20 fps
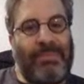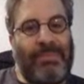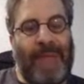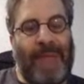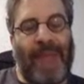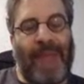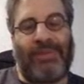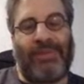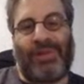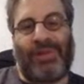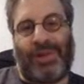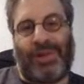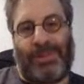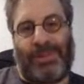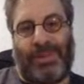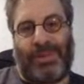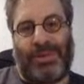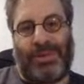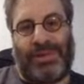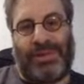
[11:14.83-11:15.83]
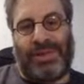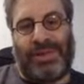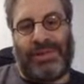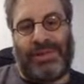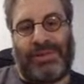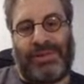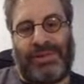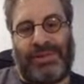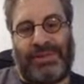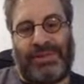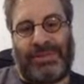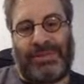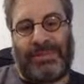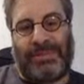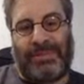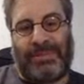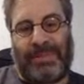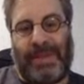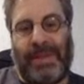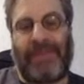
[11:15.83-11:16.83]
Avatar impersonations.
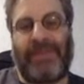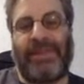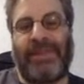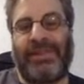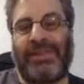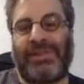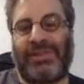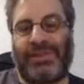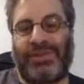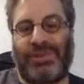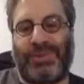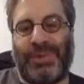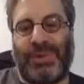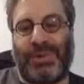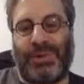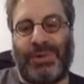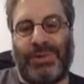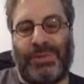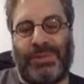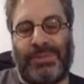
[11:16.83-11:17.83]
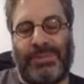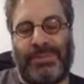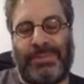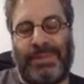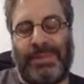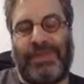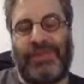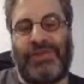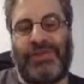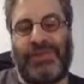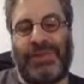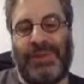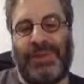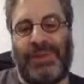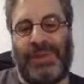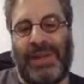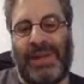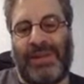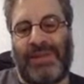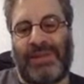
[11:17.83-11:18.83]
I think this is a real issue that
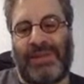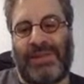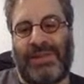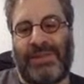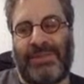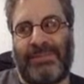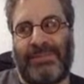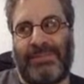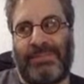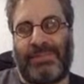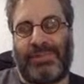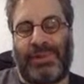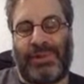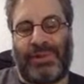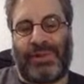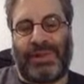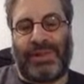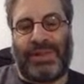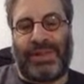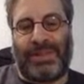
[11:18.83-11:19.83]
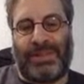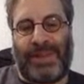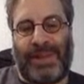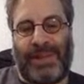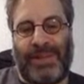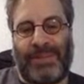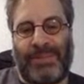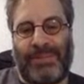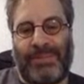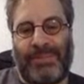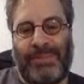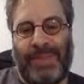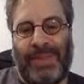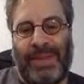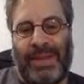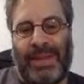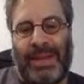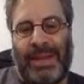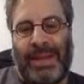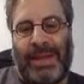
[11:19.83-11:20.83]
we have to start thinking about.
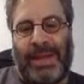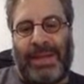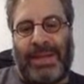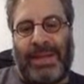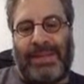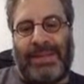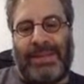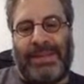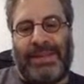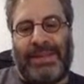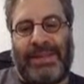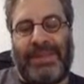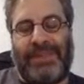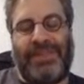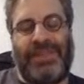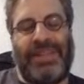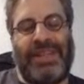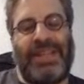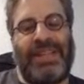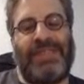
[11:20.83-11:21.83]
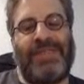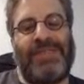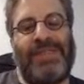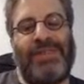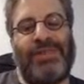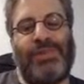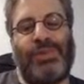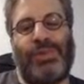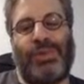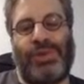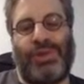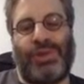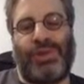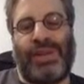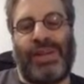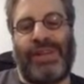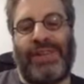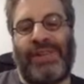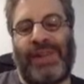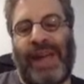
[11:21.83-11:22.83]
Is the individual you're
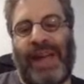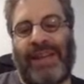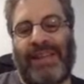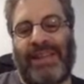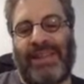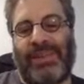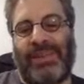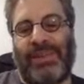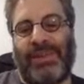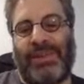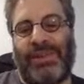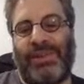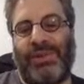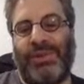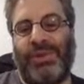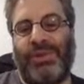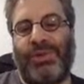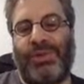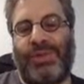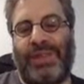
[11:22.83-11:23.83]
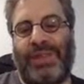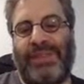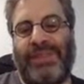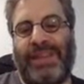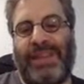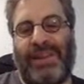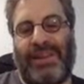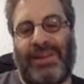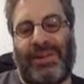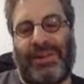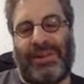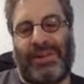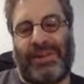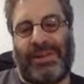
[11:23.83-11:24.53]
interacting with who you think they are?